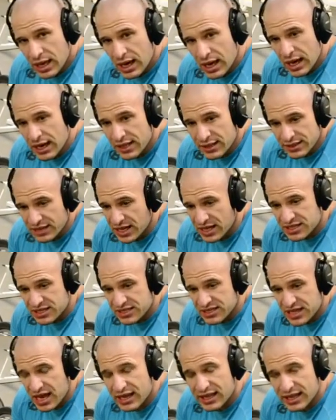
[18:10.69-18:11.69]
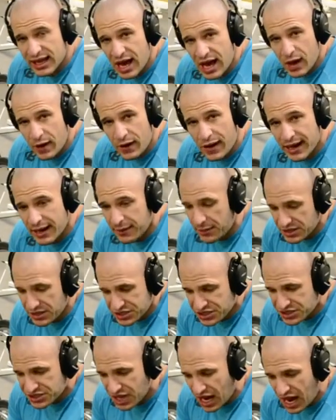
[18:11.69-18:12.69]
And that's exactly how I am. I
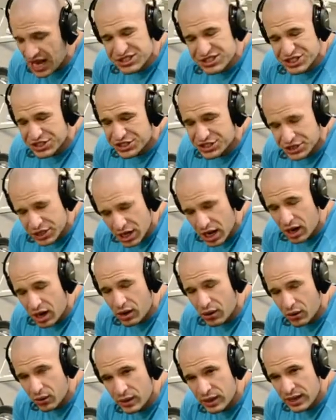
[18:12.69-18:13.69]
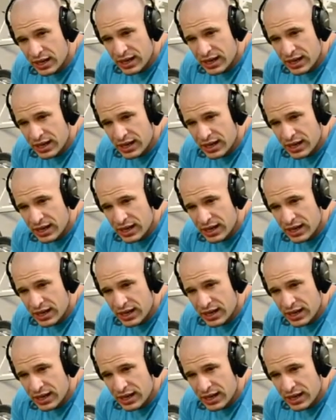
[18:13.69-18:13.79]
just know.